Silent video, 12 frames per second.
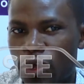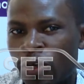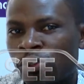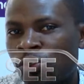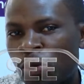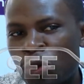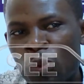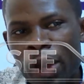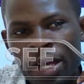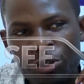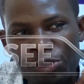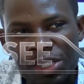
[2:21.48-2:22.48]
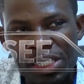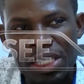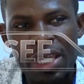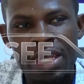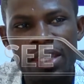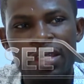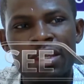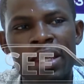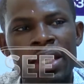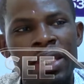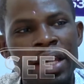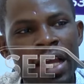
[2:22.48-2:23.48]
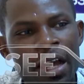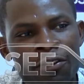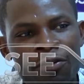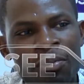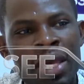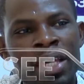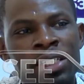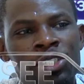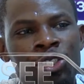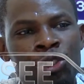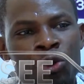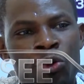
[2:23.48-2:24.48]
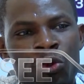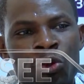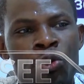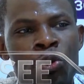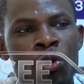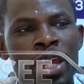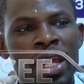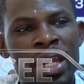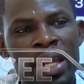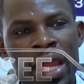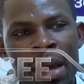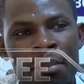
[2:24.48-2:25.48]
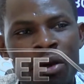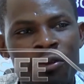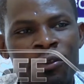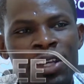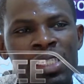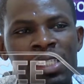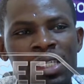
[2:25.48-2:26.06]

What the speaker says: So we want to say that the government should do a double-face